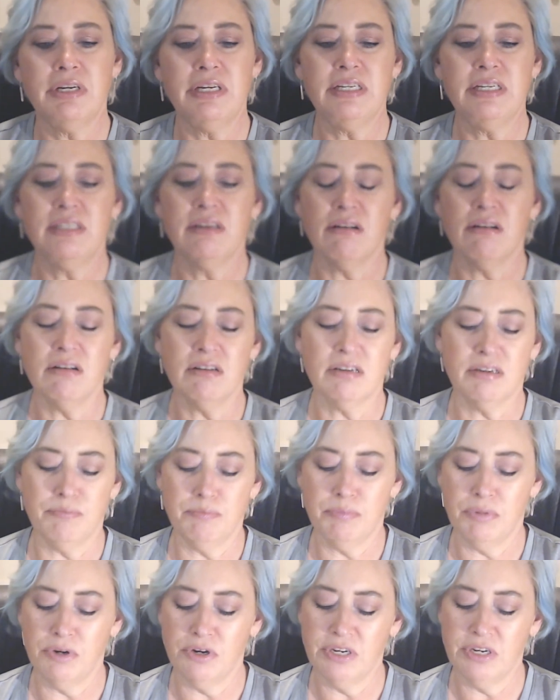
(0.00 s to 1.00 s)
dark
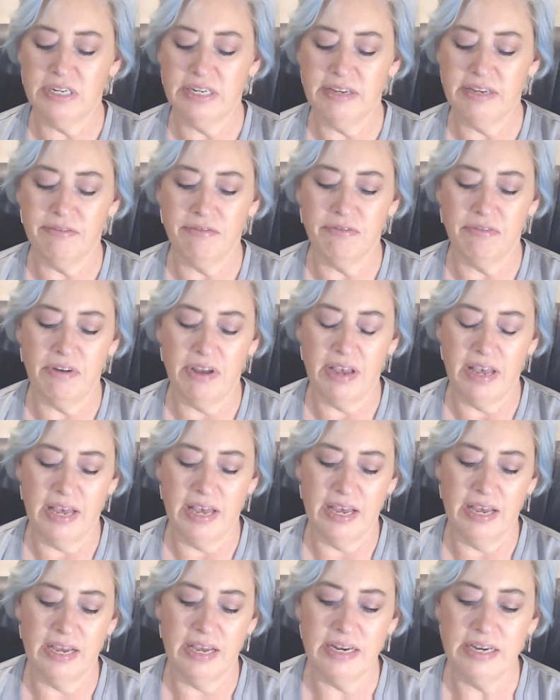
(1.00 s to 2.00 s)
burgundy
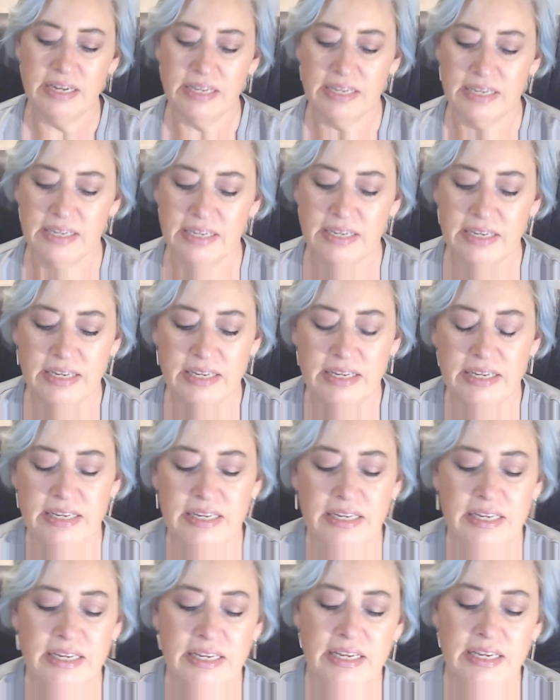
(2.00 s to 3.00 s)
red.
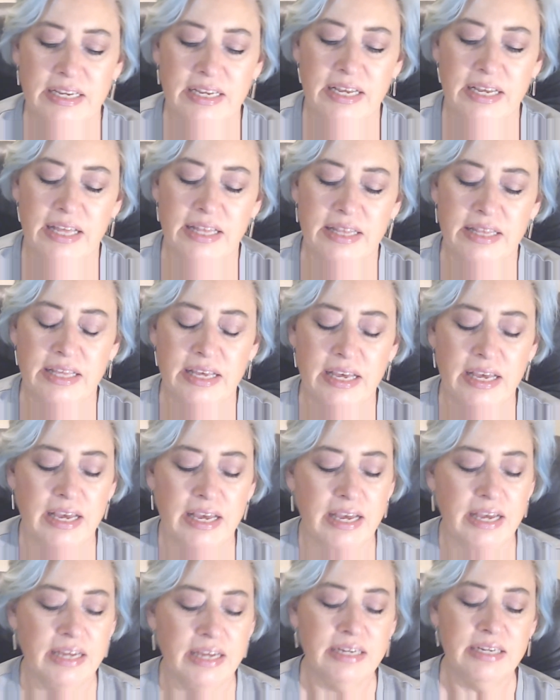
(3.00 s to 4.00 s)
And
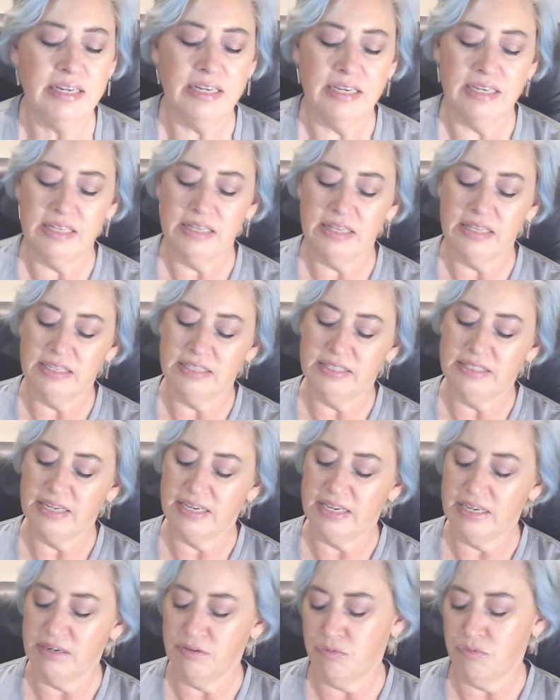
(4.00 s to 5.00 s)
then the
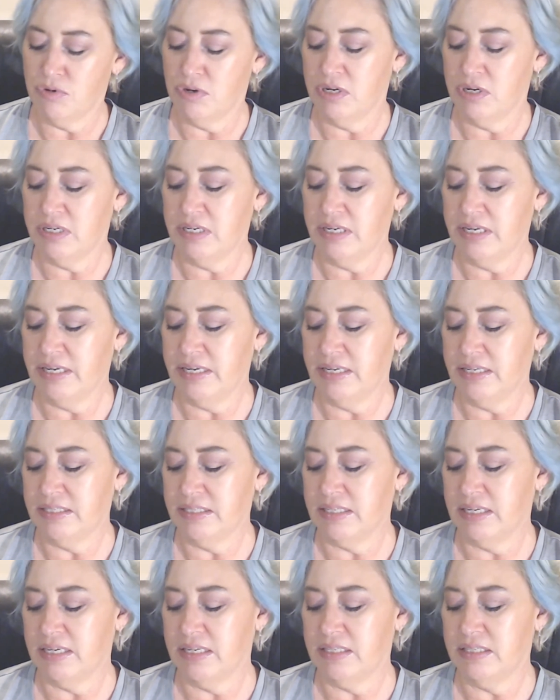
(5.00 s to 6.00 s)
second one
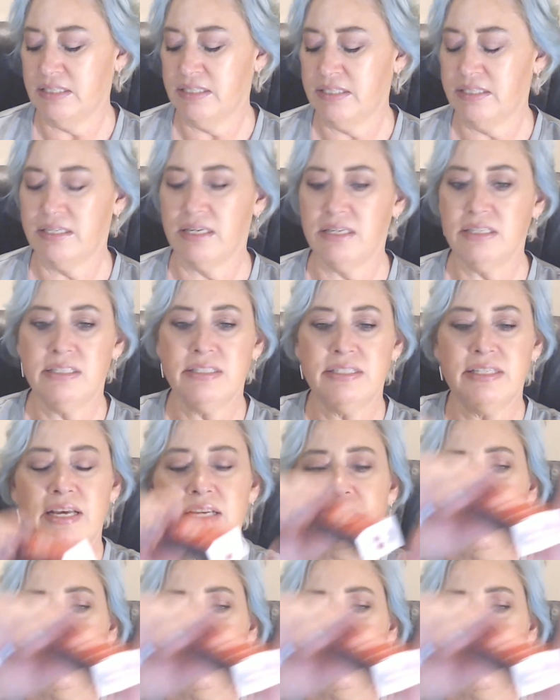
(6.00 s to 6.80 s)
is Sunset